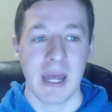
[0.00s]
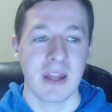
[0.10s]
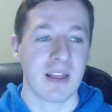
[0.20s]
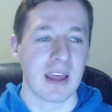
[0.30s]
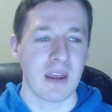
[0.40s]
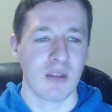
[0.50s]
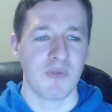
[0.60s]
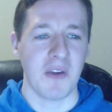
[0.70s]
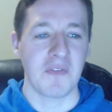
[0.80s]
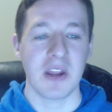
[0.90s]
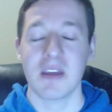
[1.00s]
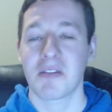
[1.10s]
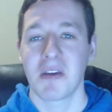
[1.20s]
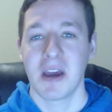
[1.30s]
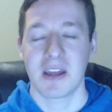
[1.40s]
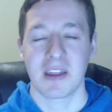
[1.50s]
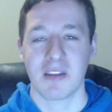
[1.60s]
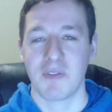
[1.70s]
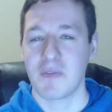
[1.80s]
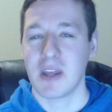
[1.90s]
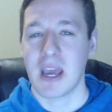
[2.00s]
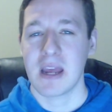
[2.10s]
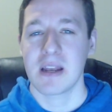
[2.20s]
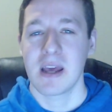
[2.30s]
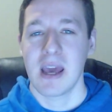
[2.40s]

He's like in his fifties, I think he's fifty eight,